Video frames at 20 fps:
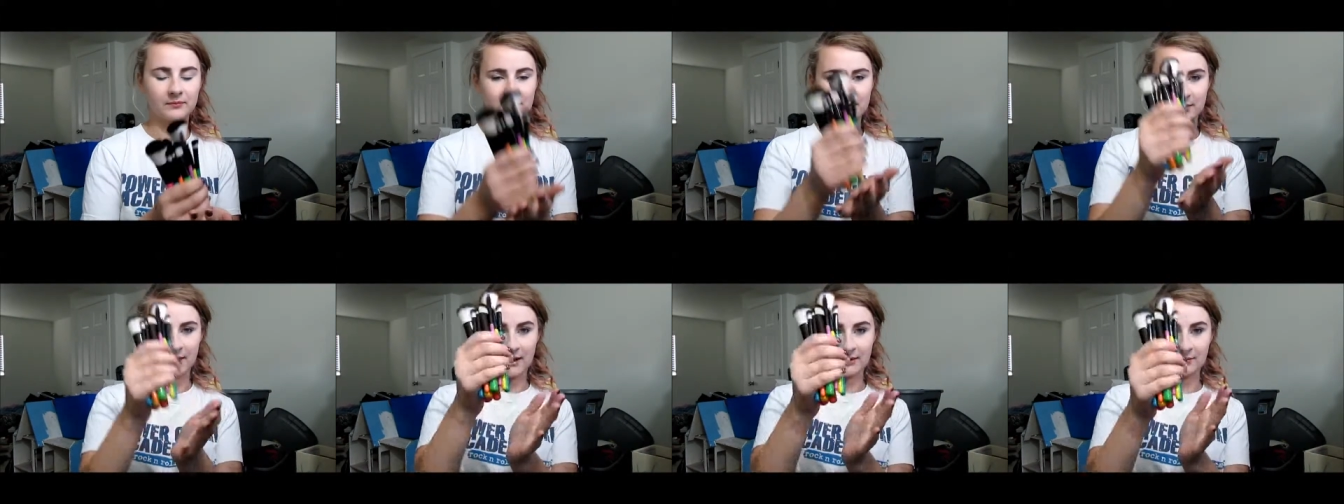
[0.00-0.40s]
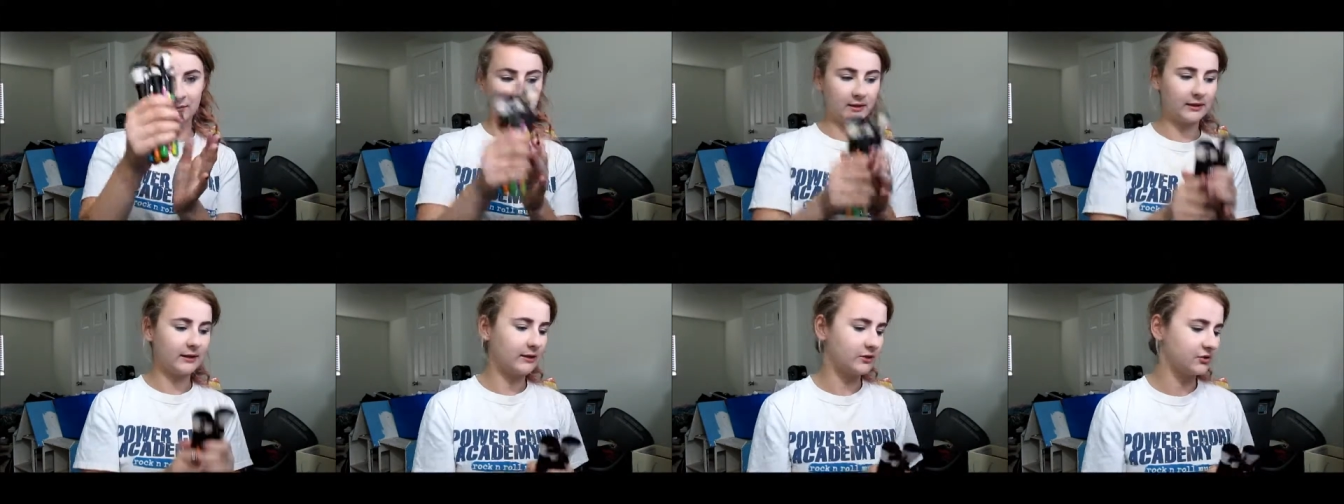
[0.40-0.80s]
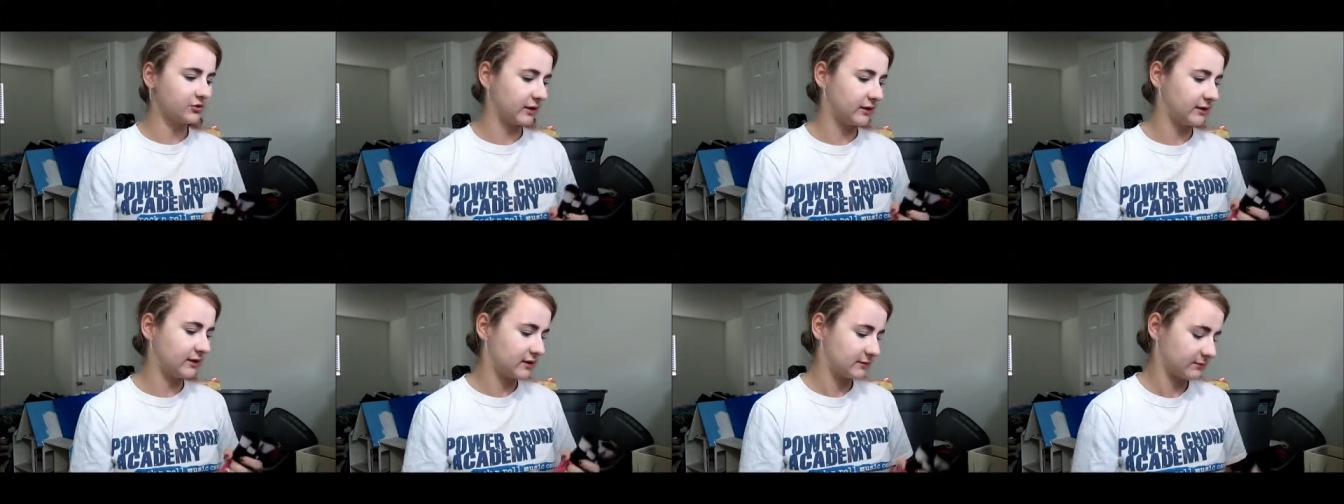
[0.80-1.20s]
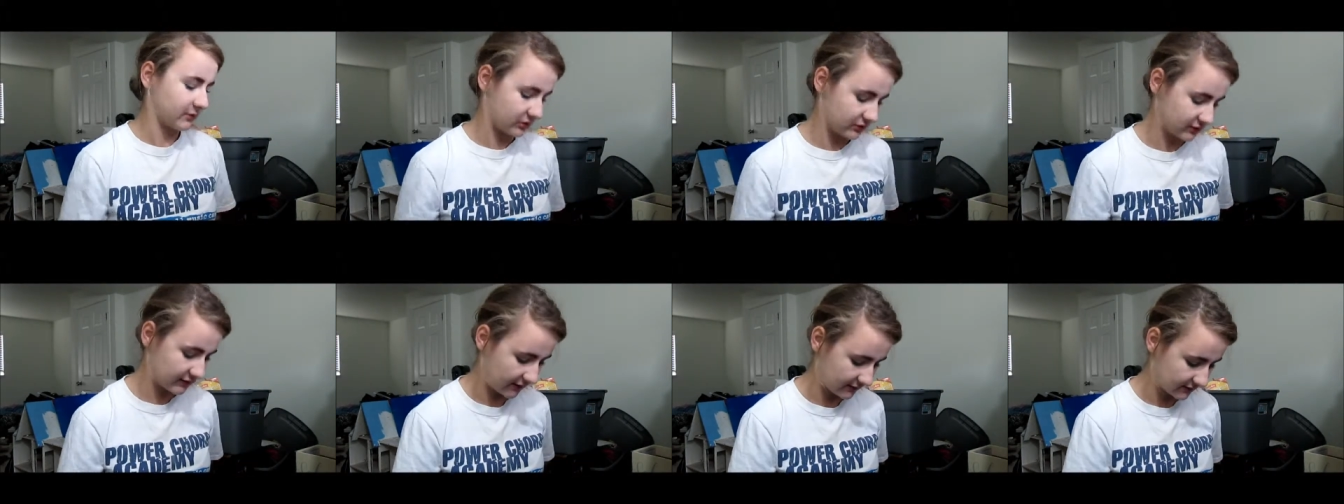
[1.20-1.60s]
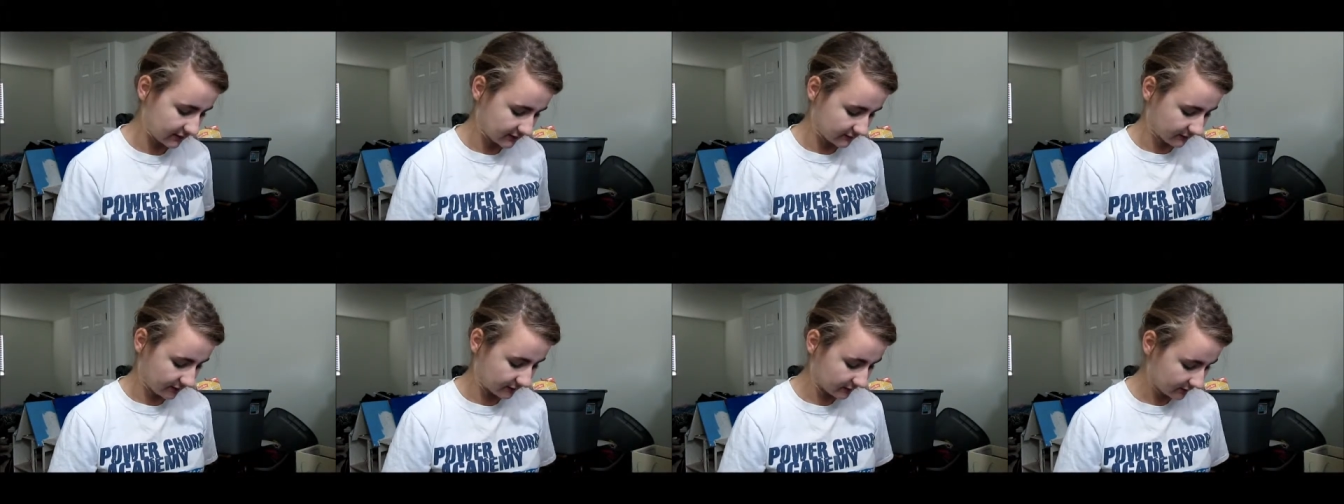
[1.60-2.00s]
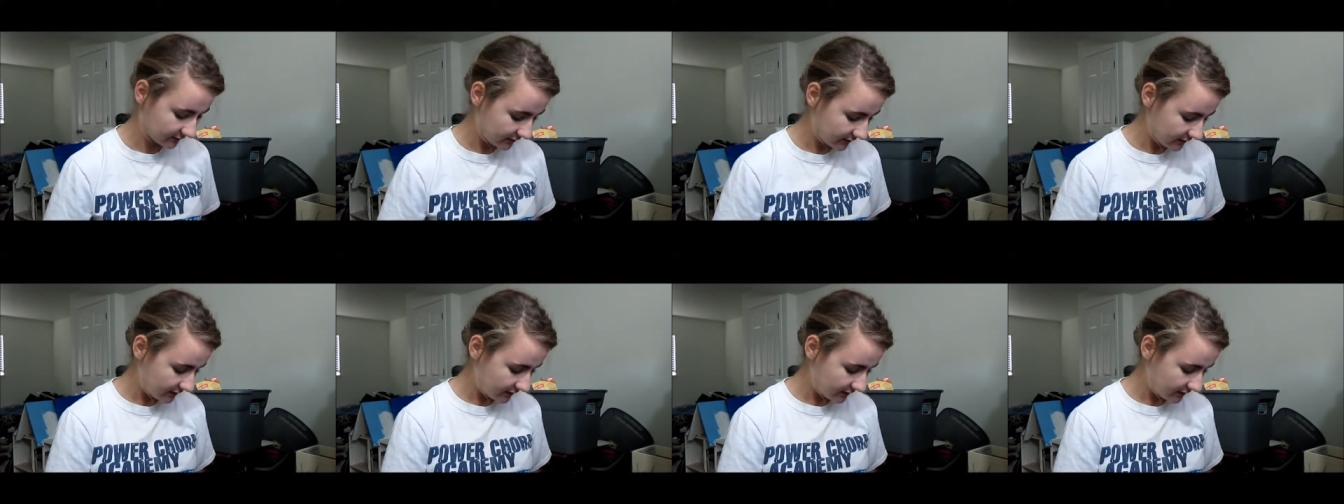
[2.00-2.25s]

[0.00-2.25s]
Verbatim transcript: But I really enjoyed this set this month.